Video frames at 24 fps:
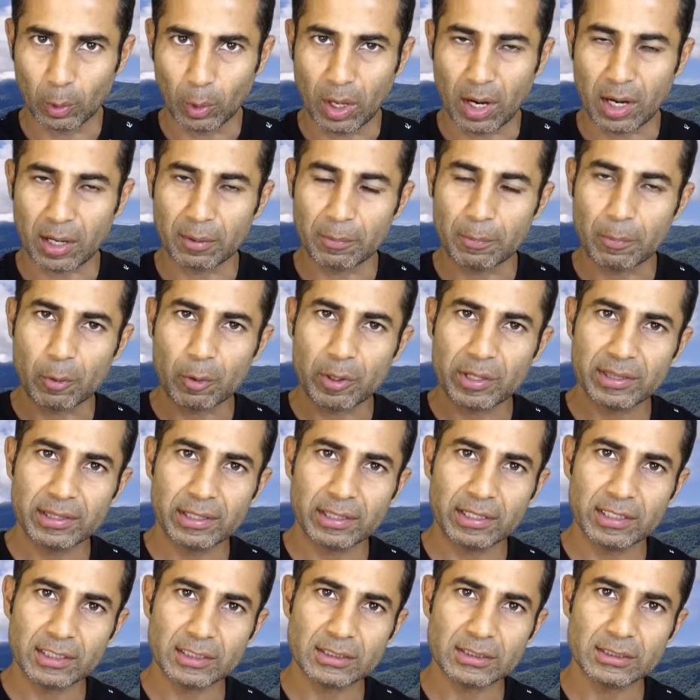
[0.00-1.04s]
our
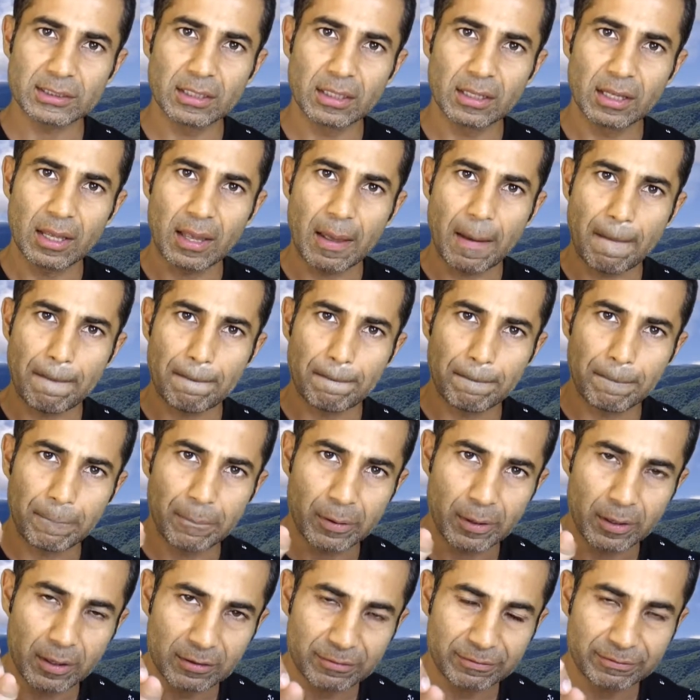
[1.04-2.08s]
breathing is
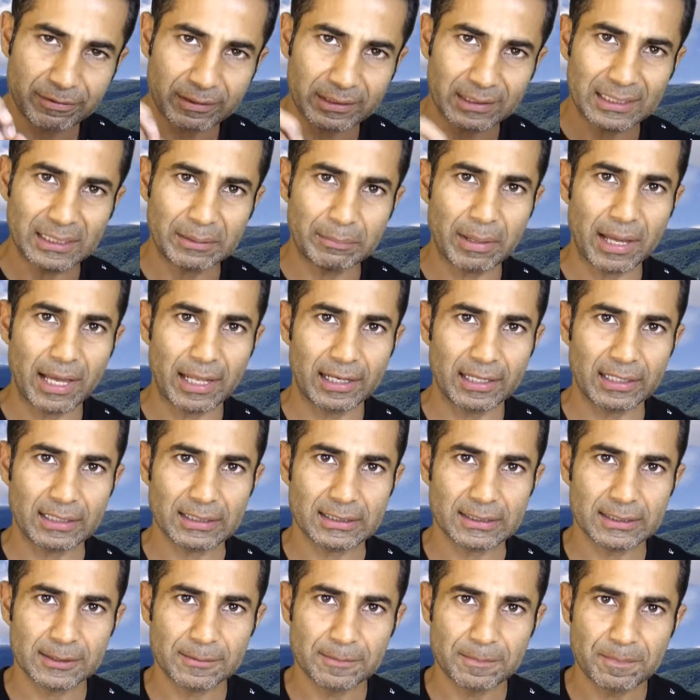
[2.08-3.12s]
perfectly
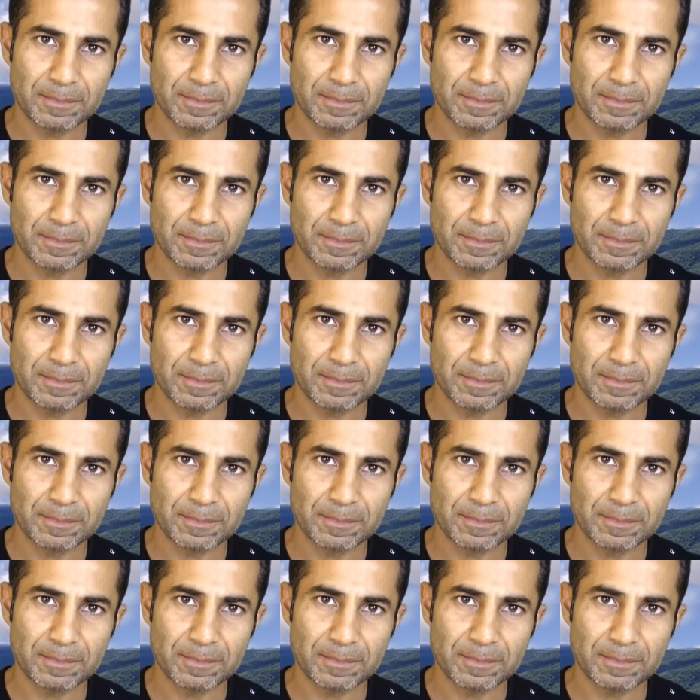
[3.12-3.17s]
balanced.